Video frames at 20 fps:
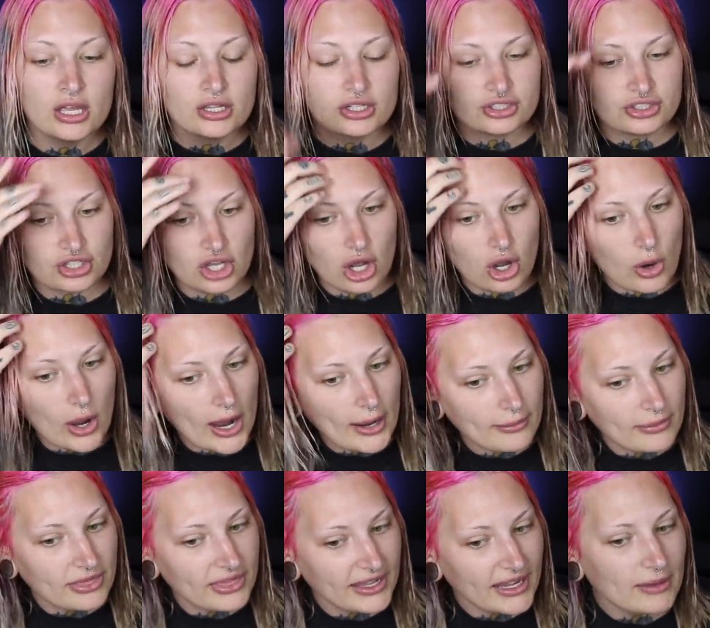So
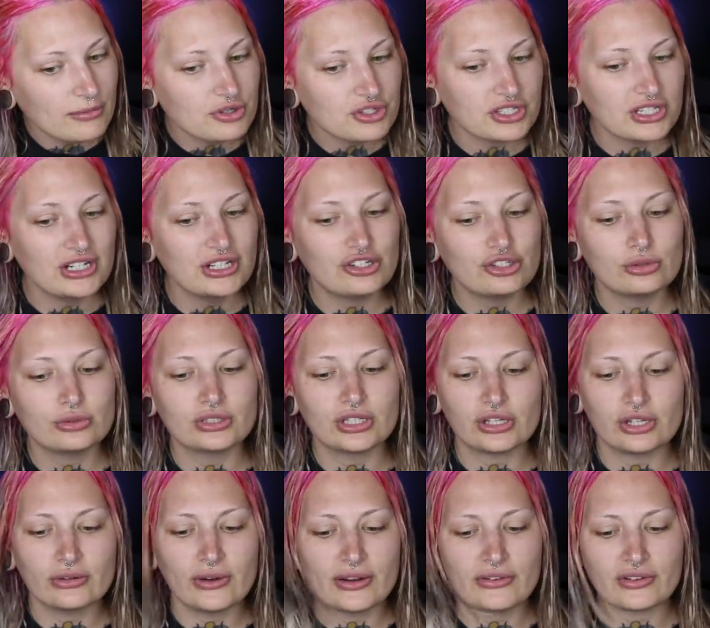I think I'm just gonna do
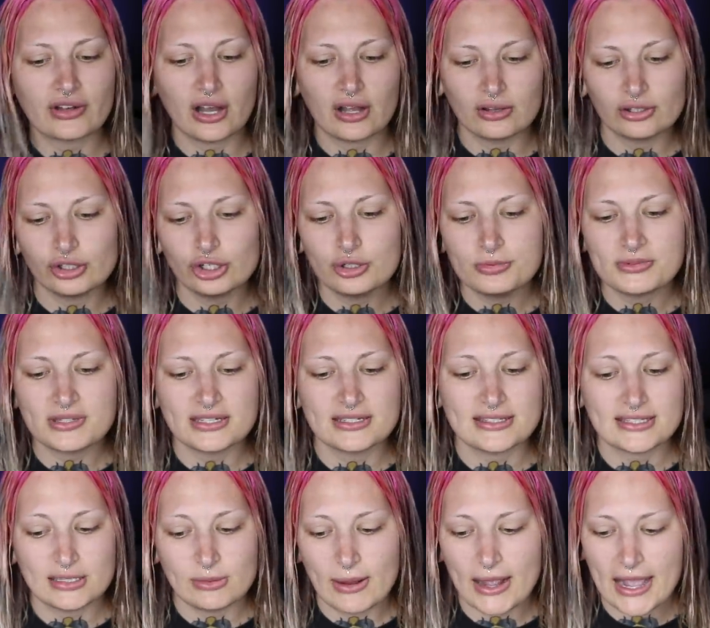another round of color oops and
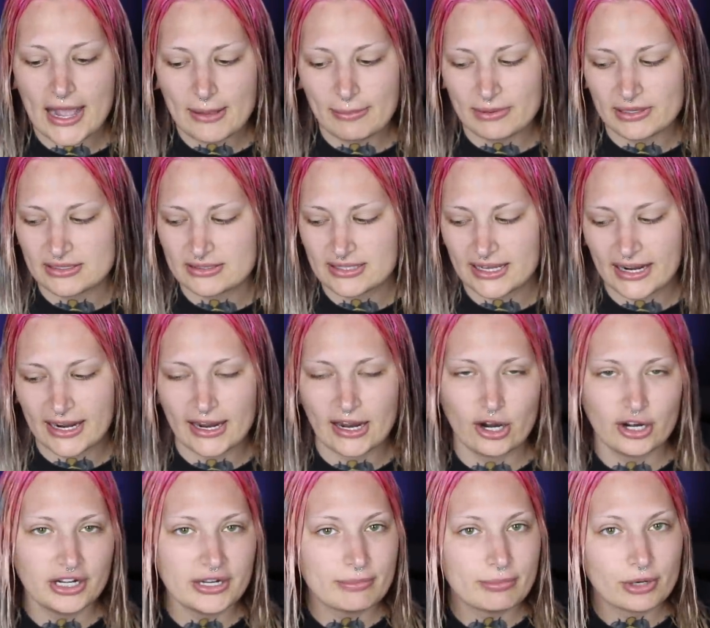see what happens. Like I
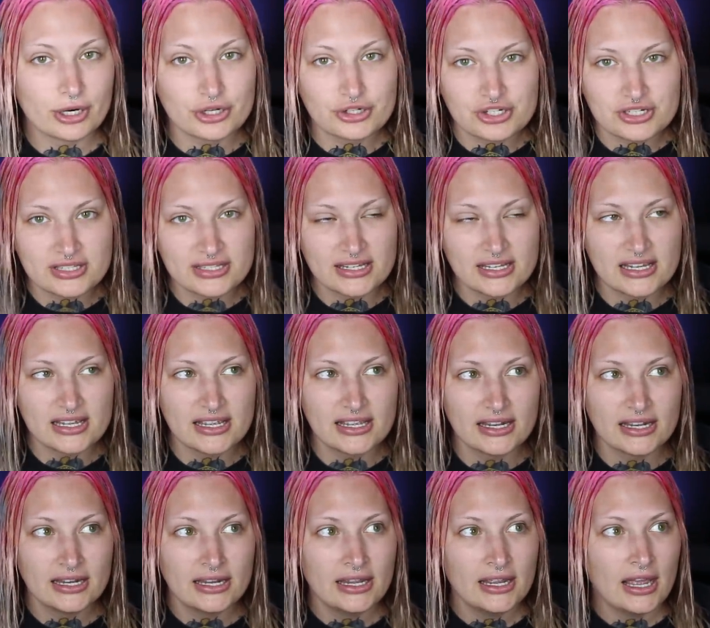already purchased
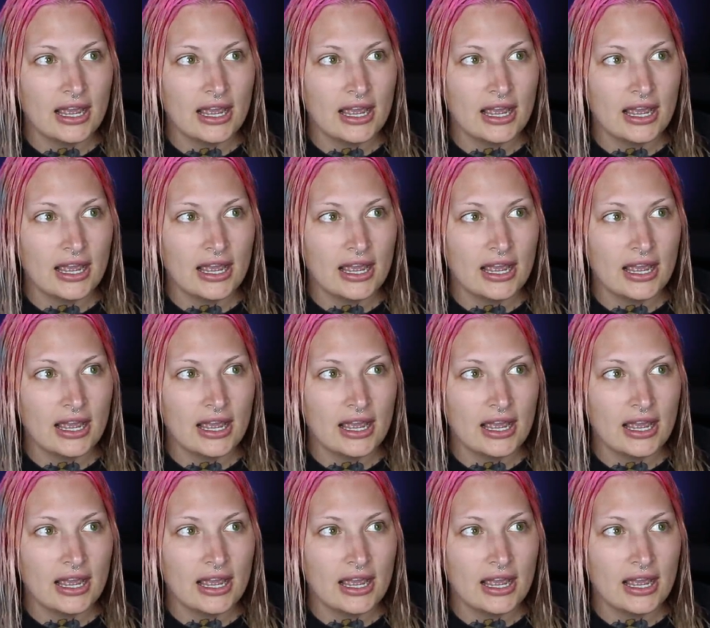it.